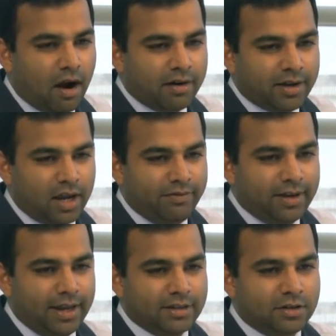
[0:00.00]

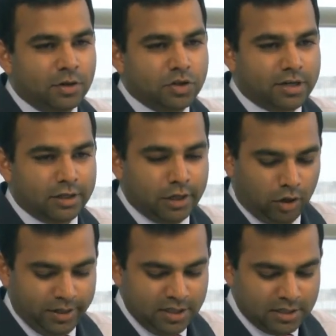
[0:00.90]
archiving institutional
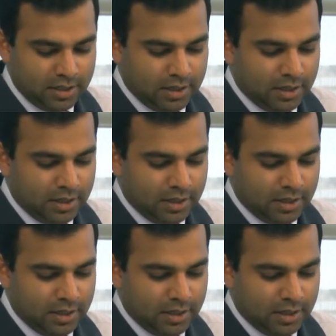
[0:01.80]
knowledge